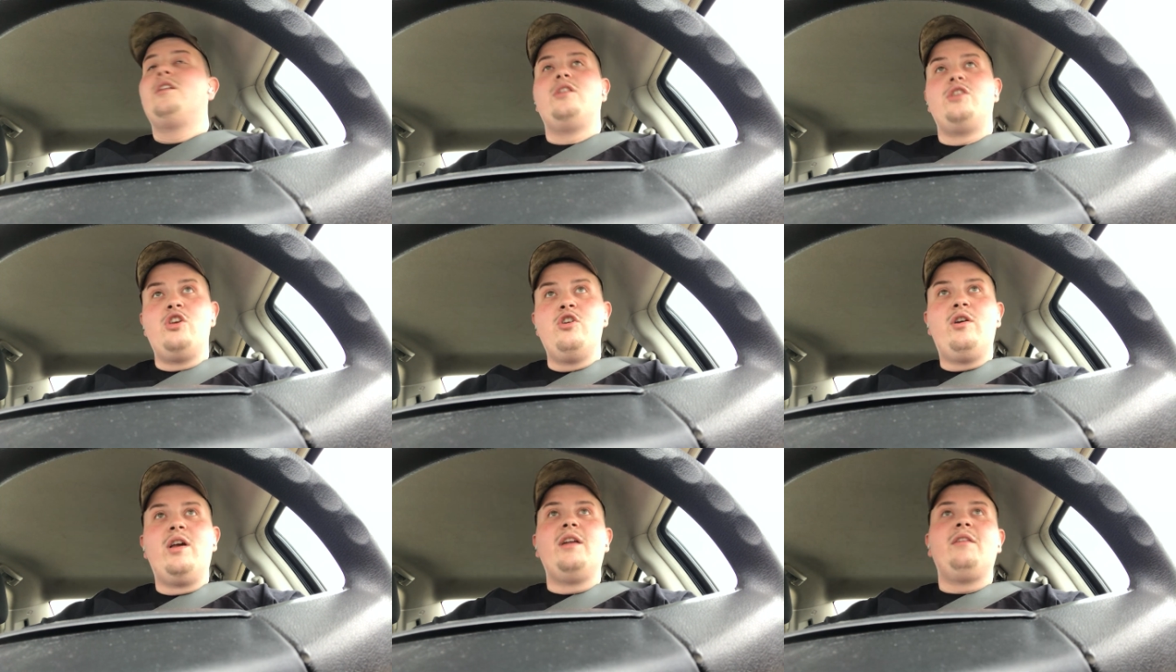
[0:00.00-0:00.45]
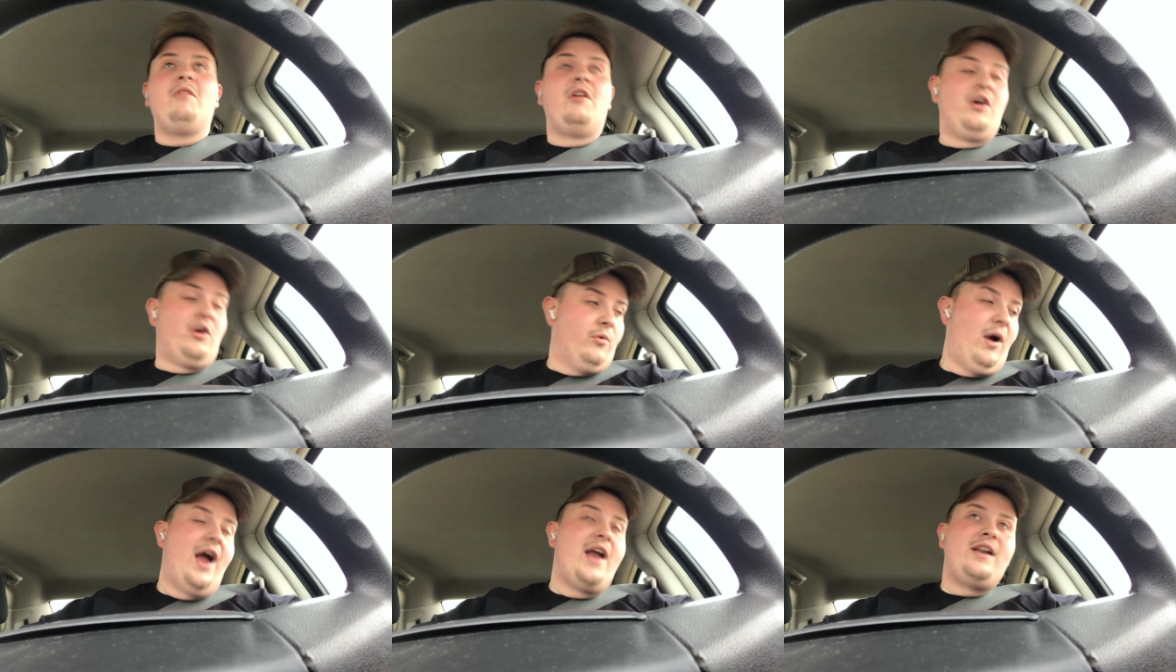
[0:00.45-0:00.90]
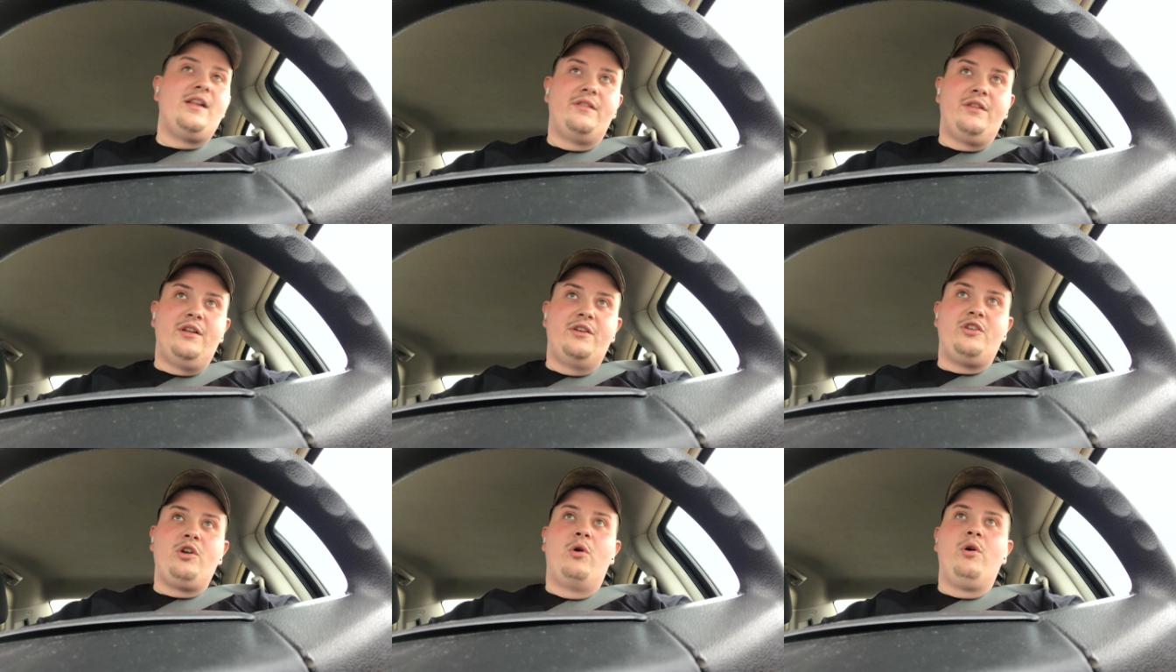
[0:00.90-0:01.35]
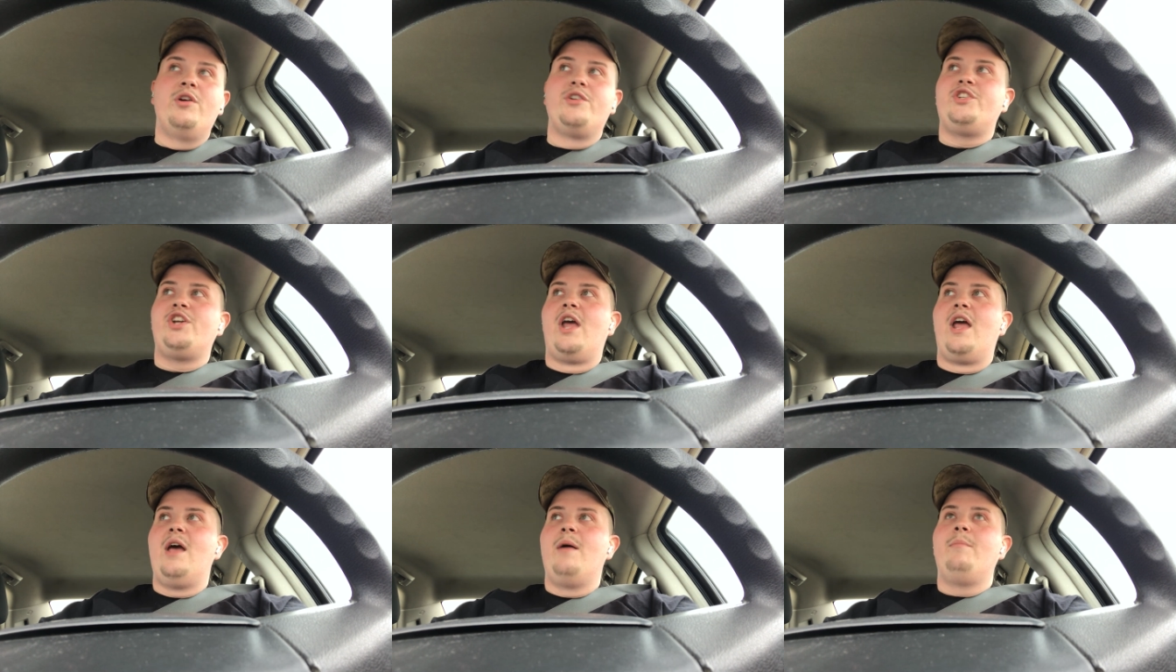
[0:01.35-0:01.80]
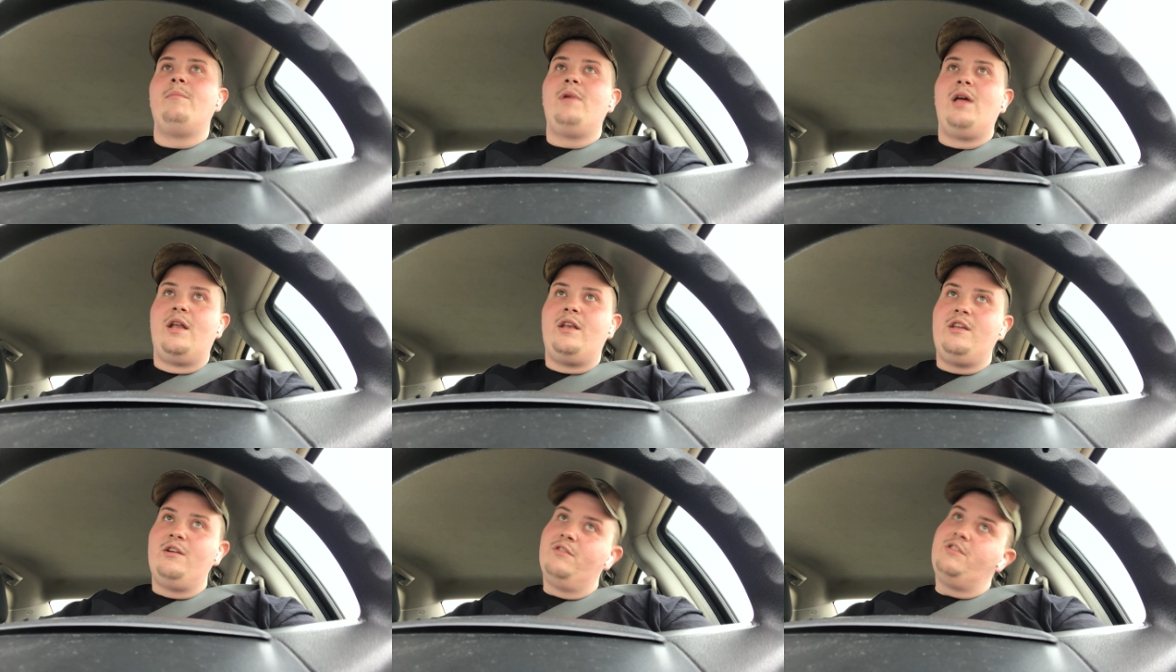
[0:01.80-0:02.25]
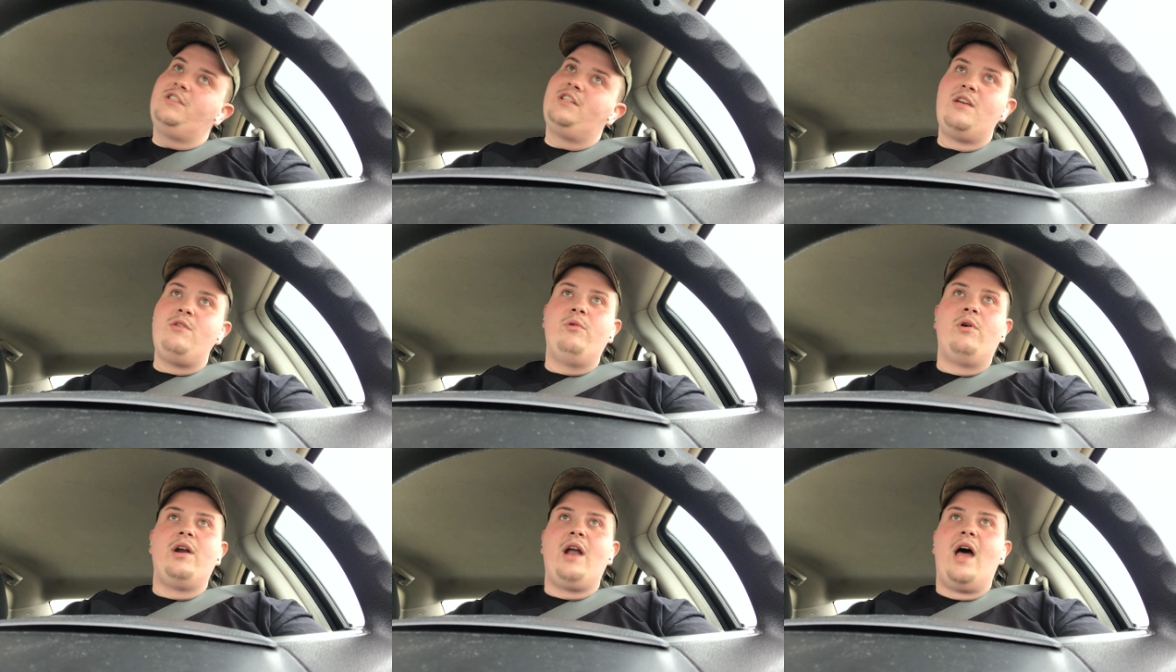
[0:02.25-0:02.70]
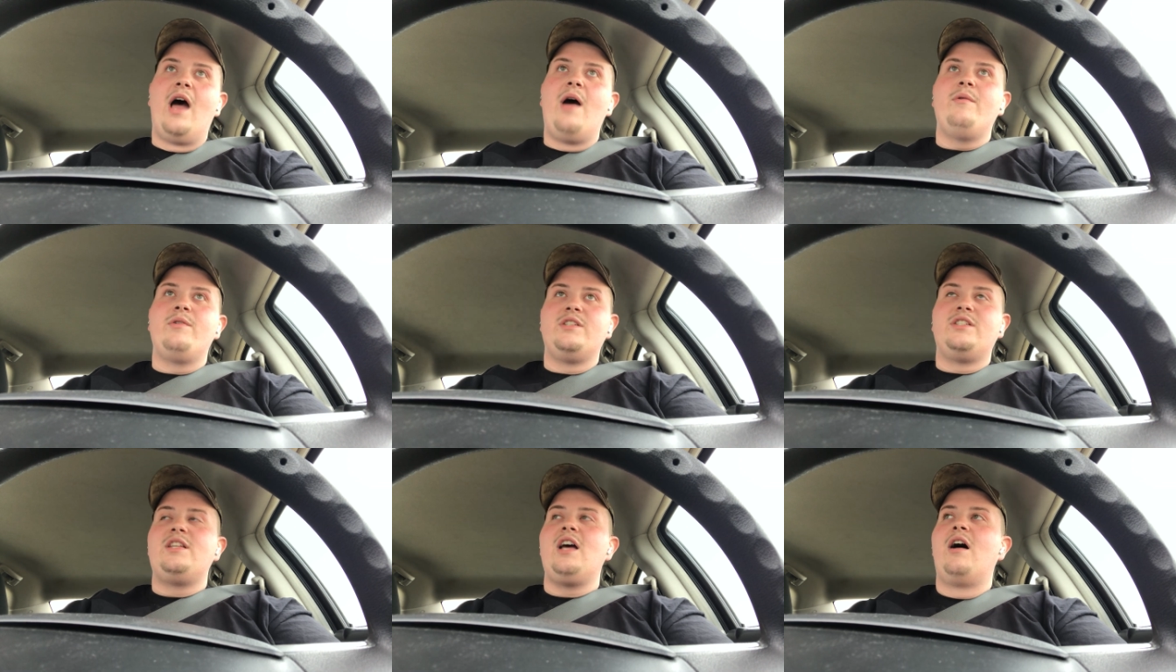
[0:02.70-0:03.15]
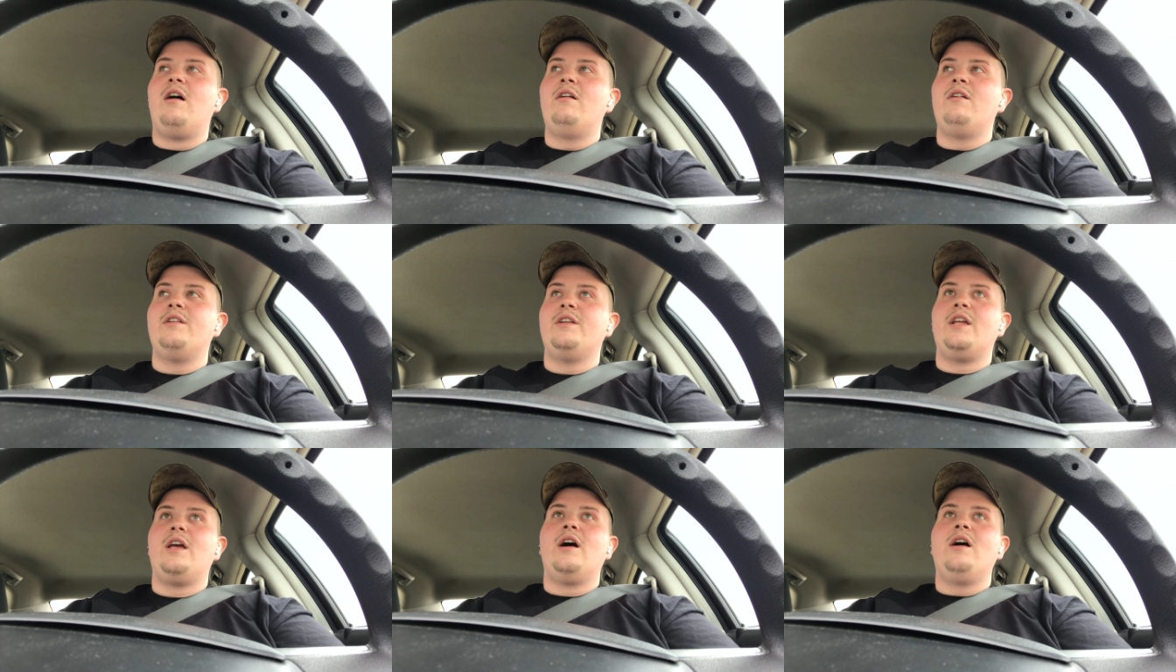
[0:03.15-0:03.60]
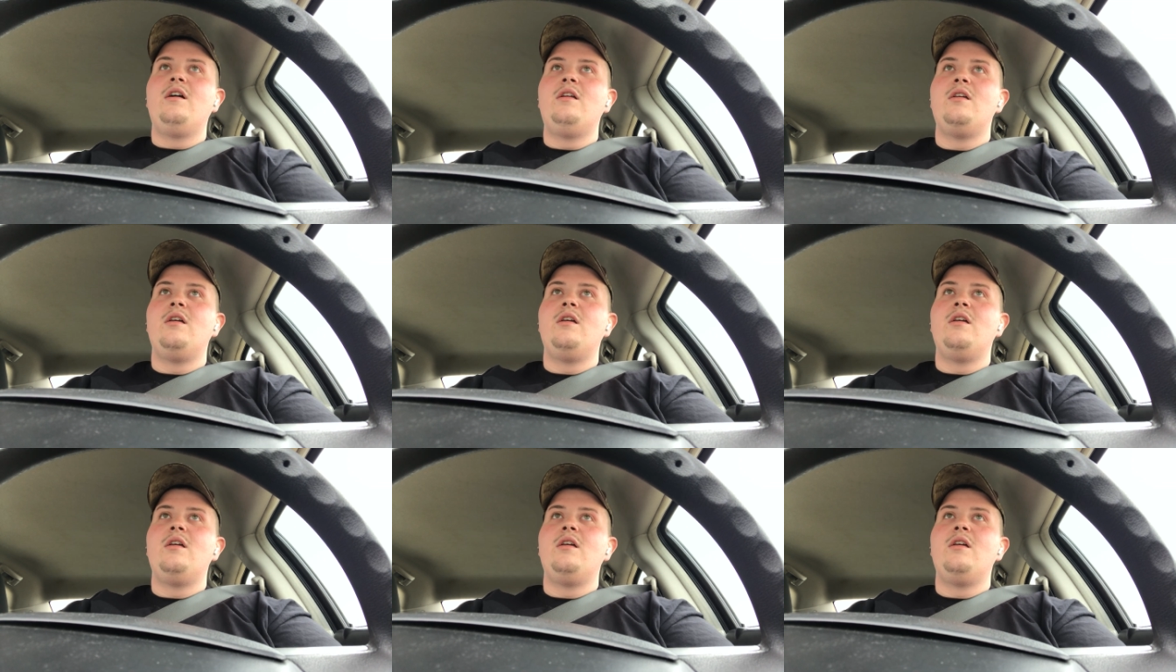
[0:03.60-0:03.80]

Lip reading: you can look right in the door jamb and you'll see what I was telling you.